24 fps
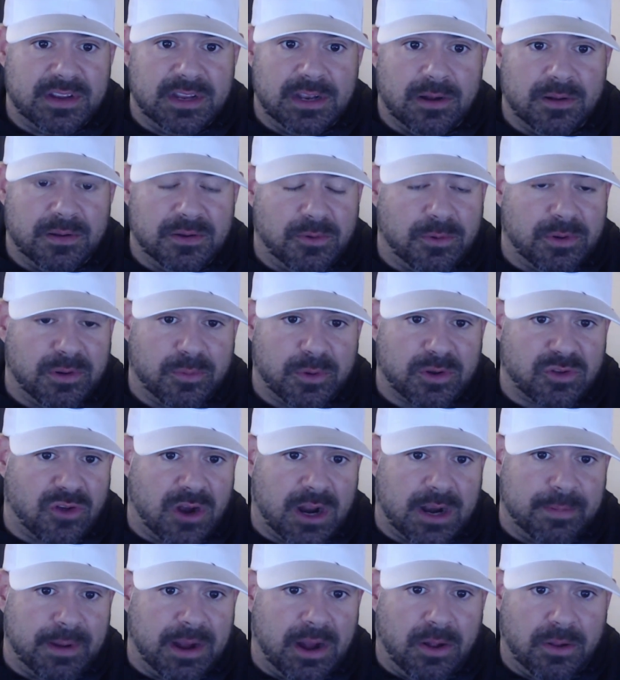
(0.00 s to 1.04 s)
we're
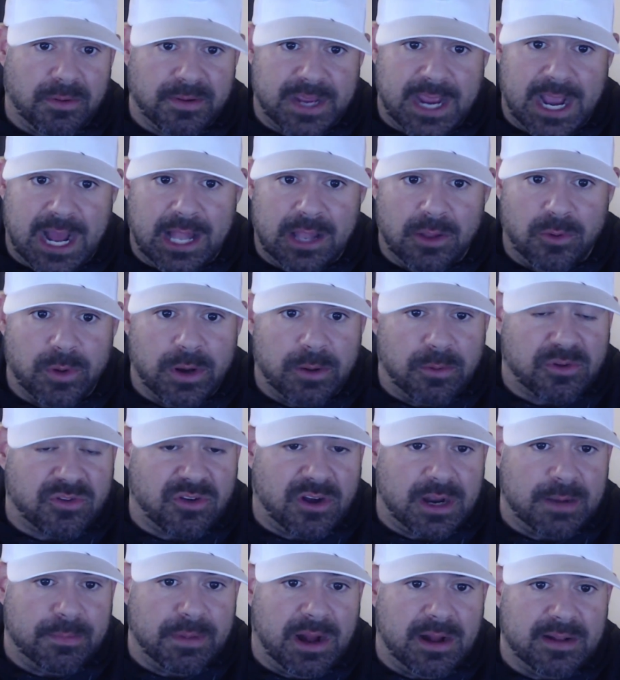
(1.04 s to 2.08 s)
talking about Callaway, we're
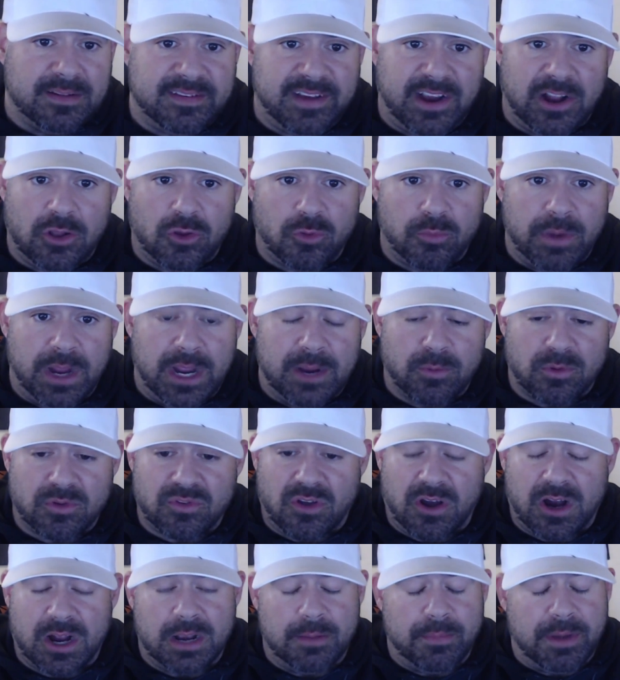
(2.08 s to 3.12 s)
talking about TaylorMade, we're
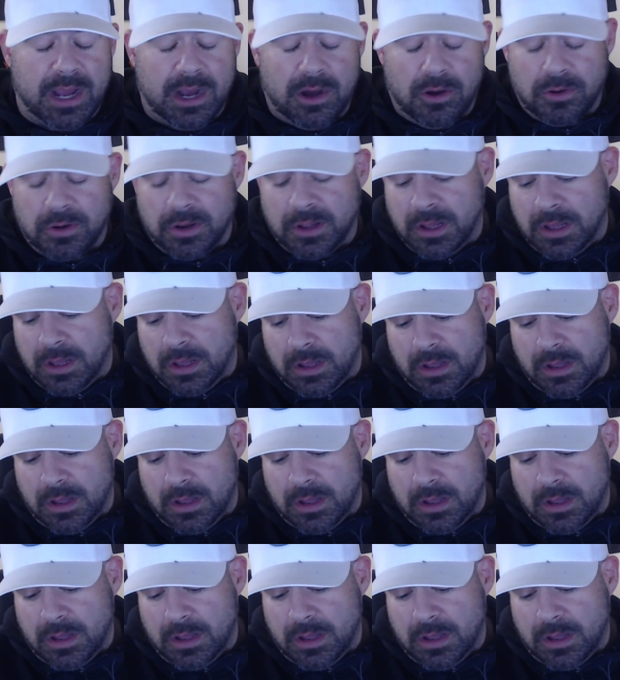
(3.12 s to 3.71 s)
talking about